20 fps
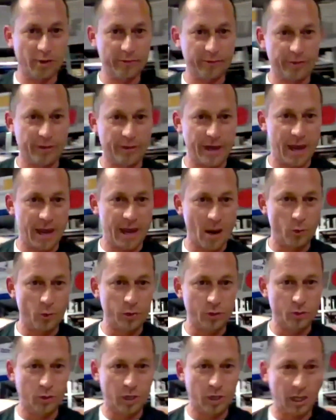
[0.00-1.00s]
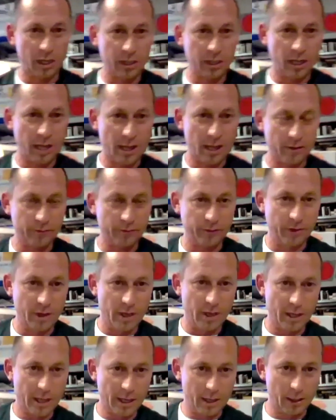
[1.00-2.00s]
there, you can have
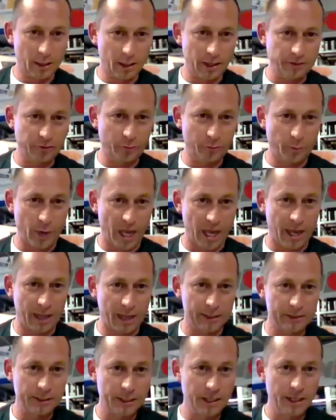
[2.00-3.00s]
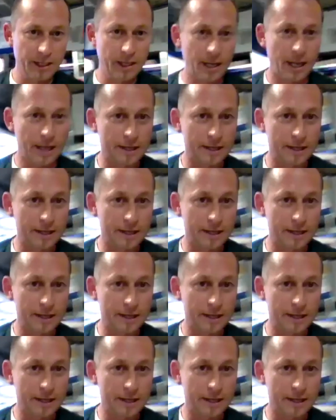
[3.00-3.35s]
a live band, and